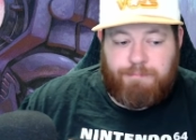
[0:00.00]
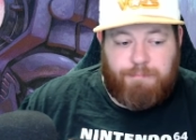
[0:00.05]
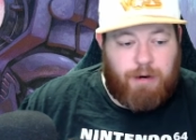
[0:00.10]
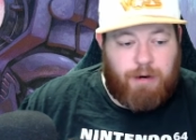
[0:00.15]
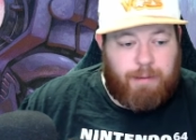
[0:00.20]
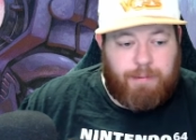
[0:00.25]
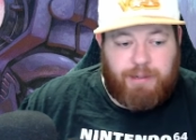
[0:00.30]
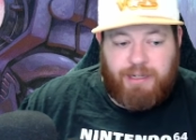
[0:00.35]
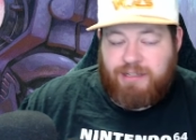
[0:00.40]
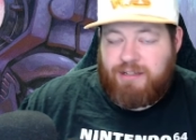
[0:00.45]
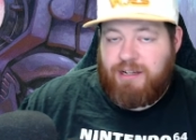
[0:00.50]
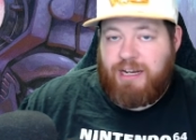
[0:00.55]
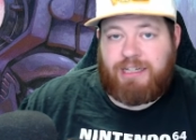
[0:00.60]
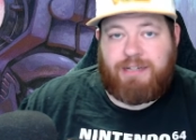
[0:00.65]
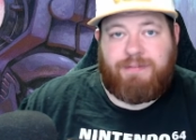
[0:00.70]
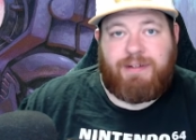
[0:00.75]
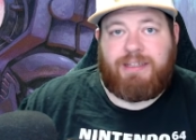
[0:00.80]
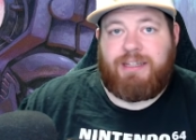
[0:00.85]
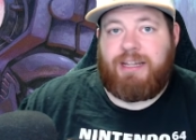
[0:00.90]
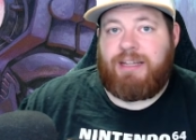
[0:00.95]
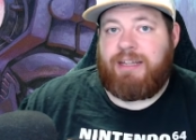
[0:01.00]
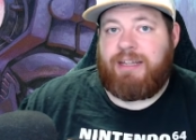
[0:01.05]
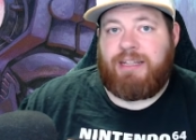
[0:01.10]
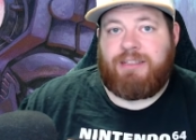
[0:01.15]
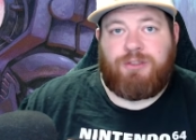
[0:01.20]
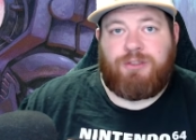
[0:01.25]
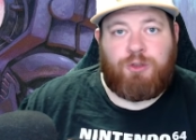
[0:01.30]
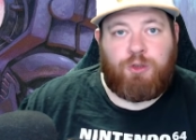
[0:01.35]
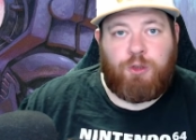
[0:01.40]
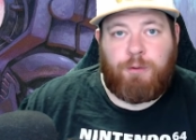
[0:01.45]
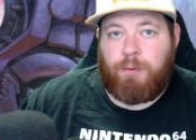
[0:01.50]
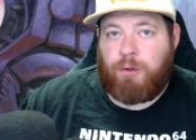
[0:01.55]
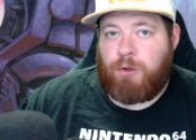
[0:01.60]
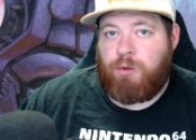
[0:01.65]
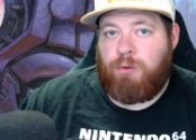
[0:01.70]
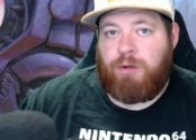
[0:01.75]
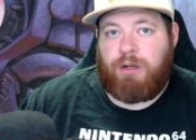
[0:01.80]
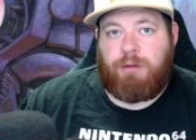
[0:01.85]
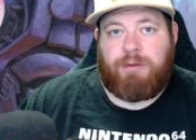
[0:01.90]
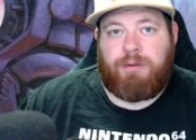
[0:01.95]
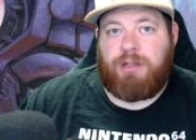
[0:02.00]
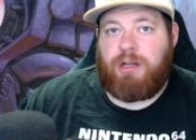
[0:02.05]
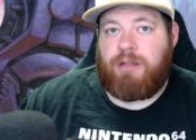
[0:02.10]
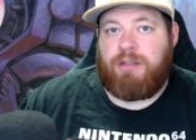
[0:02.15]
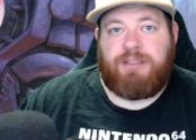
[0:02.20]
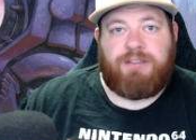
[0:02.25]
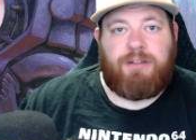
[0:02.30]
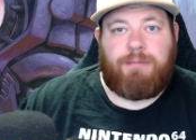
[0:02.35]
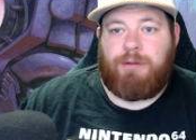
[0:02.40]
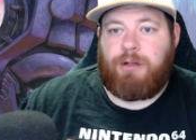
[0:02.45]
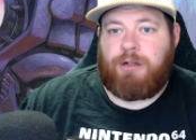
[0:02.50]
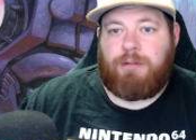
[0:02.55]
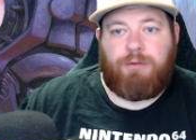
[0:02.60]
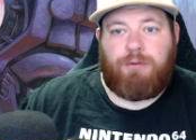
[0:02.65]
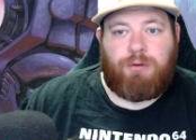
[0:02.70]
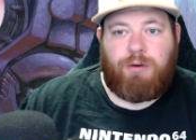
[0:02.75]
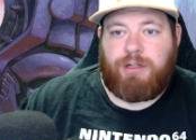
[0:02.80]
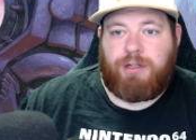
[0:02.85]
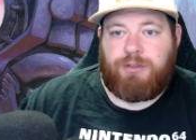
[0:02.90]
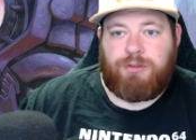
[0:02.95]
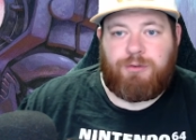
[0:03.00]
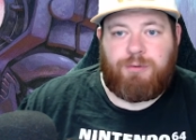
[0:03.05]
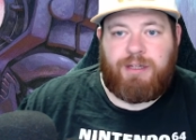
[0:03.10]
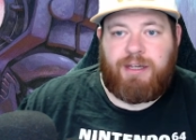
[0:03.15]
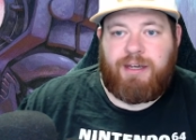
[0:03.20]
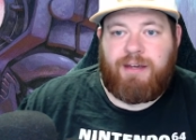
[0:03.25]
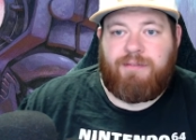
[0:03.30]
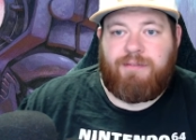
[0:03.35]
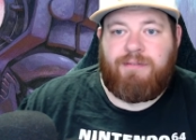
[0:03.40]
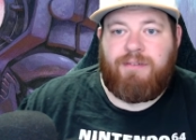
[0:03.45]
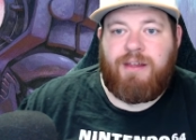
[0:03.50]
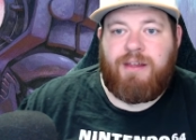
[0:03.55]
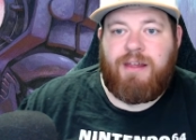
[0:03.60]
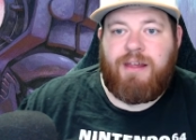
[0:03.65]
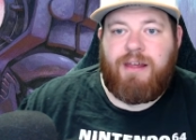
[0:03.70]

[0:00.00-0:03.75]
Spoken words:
probably get to activate that land super quick with all these unblockable creatures we have.